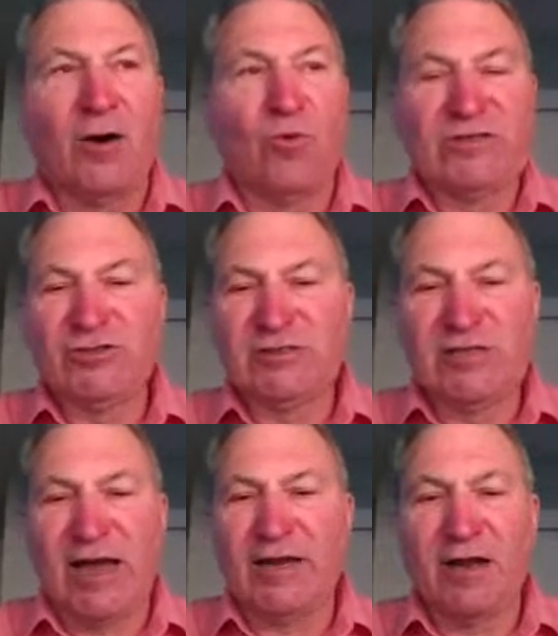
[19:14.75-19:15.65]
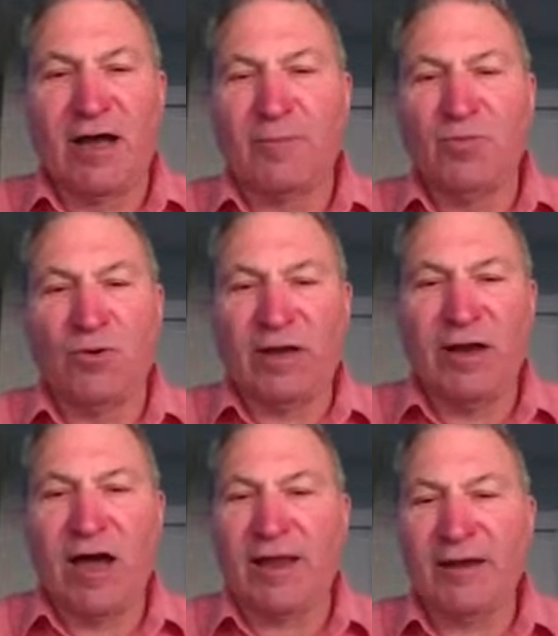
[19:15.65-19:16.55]
which is
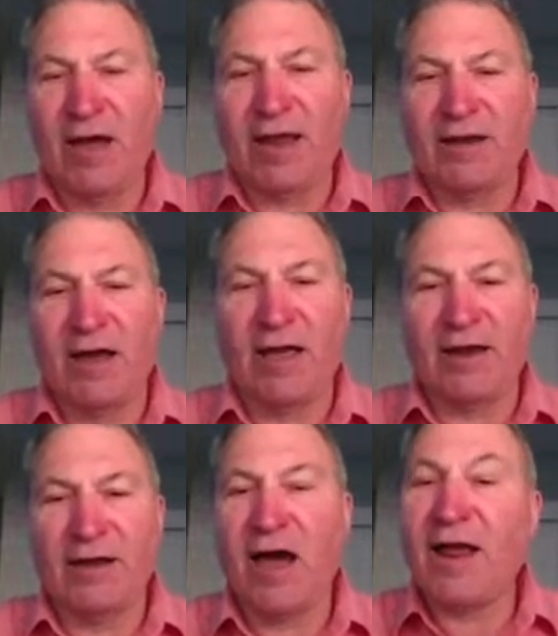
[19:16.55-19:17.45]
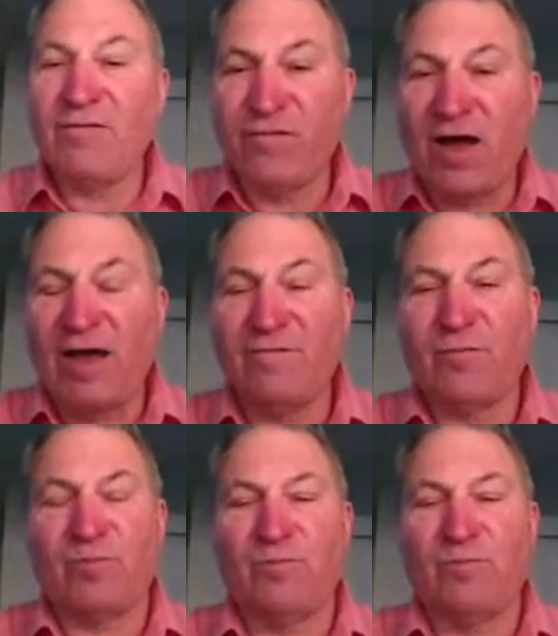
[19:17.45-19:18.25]
99.99995